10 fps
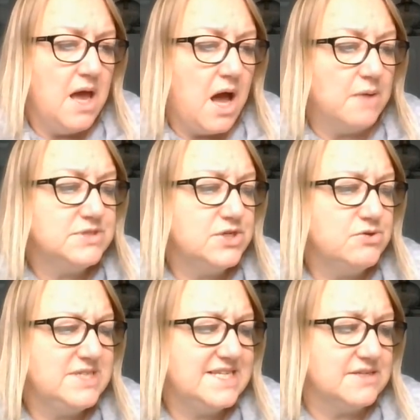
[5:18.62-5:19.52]
I was a
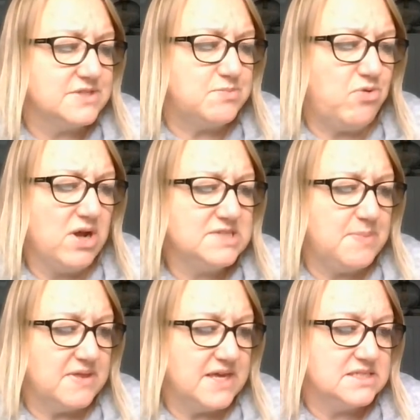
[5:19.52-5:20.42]
good deal surprised
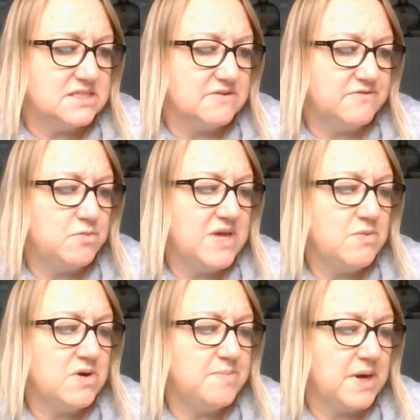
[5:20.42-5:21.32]
by this, for we
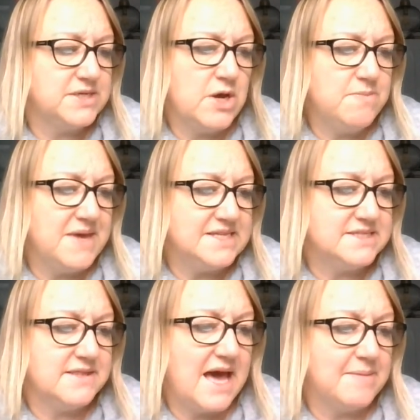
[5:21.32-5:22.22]
were by no
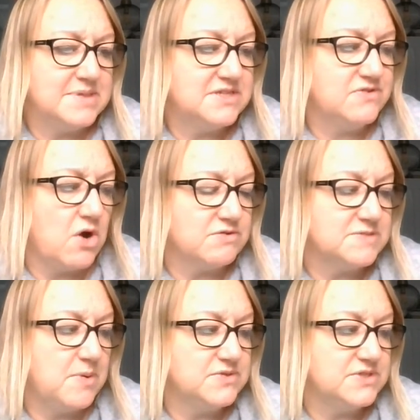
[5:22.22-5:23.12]
means in the habit of
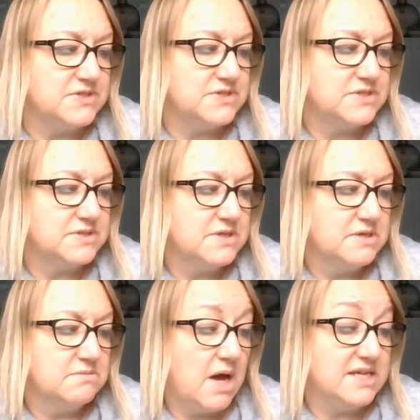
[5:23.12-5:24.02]
correspondence.
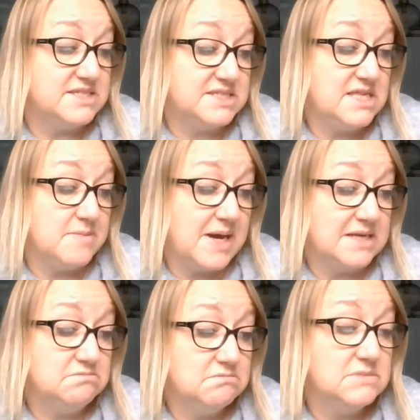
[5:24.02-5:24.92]
I had seen the
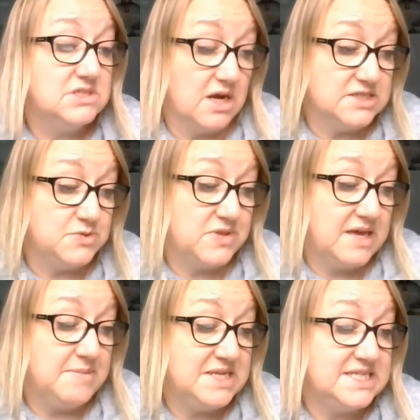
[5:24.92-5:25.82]
man, dined with
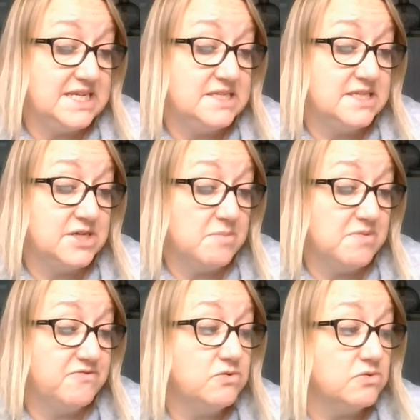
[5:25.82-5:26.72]
him, indeed, the night
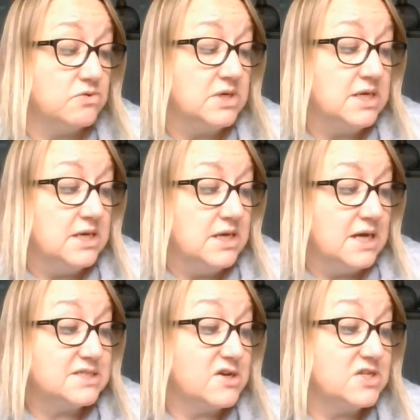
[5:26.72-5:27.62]
before,
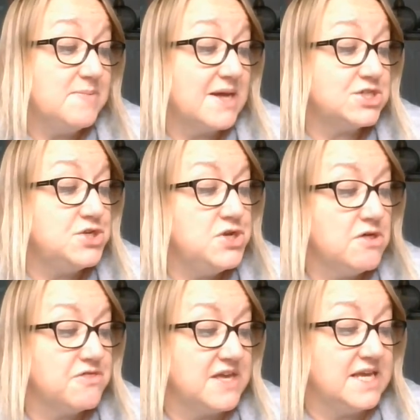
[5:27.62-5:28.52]
and I could imagine
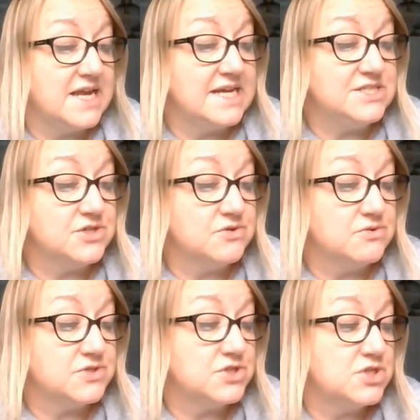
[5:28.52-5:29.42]
nothing in our
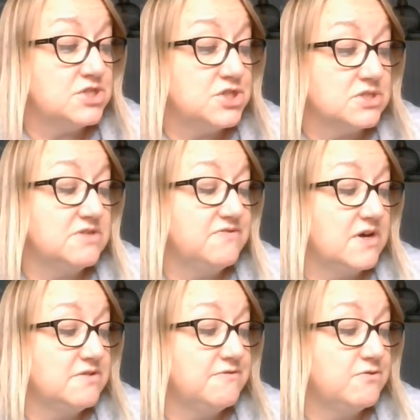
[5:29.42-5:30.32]
intercourse that should
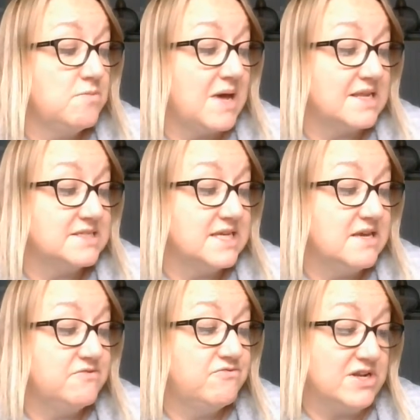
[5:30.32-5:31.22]
justify the formality
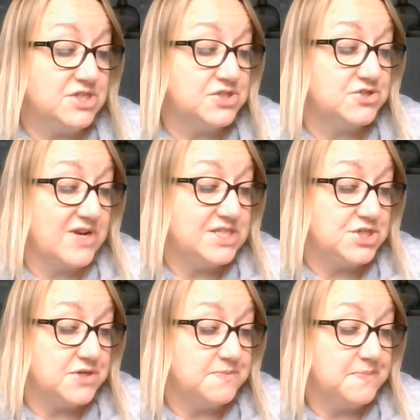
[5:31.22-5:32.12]
of registration.